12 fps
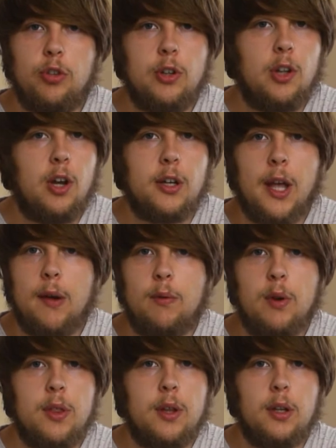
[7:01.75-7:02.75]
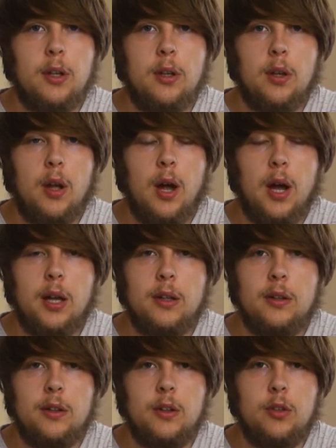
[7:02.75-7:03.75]
unlock everything,
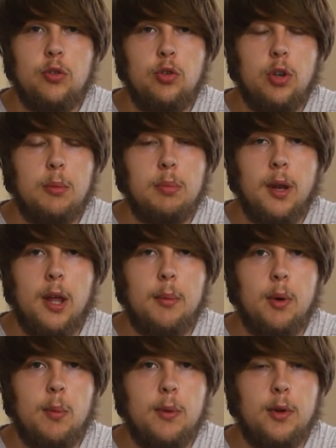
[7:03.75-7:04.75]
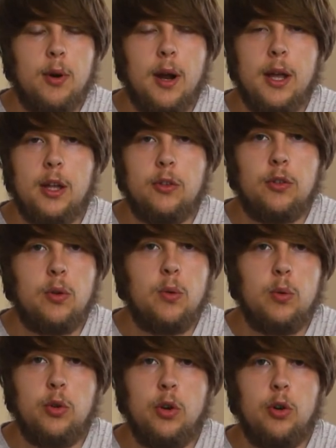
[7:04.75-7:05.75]
and you can play about with your
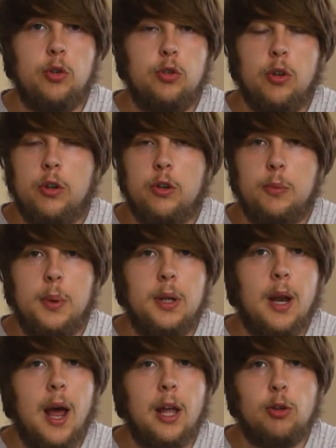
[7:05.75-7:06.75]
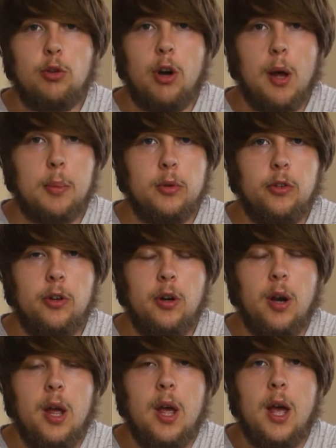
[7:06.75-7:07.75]
ISO, your shutter speed and your
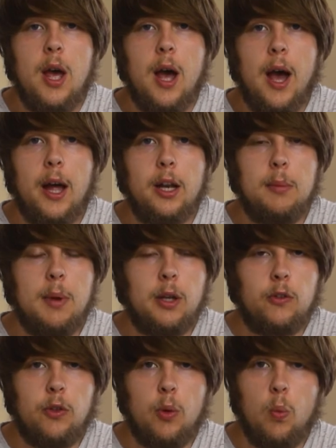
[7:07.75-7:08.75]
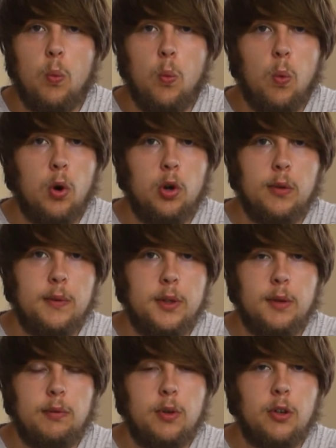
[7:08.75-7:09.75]
aperture, and it makes the world of a
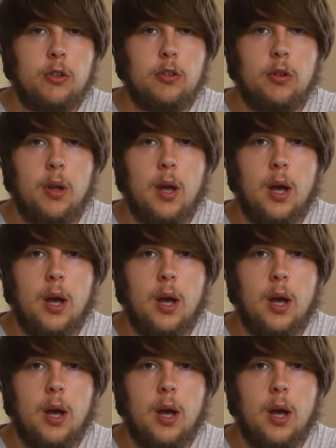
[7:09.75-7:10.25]
difference